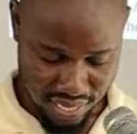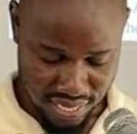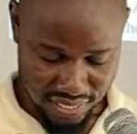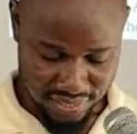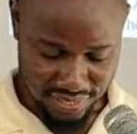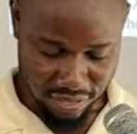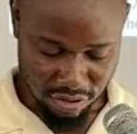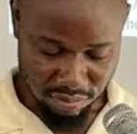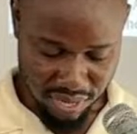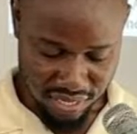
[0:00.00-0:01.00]
the second
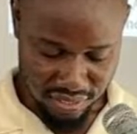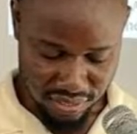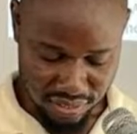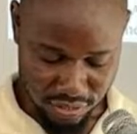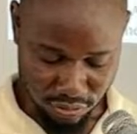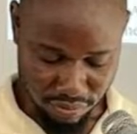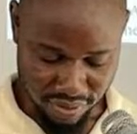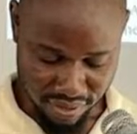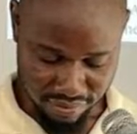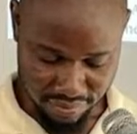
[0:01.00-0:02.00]
man is of
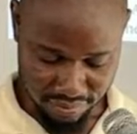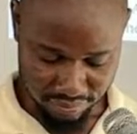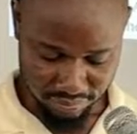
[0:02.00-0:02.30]
heaven.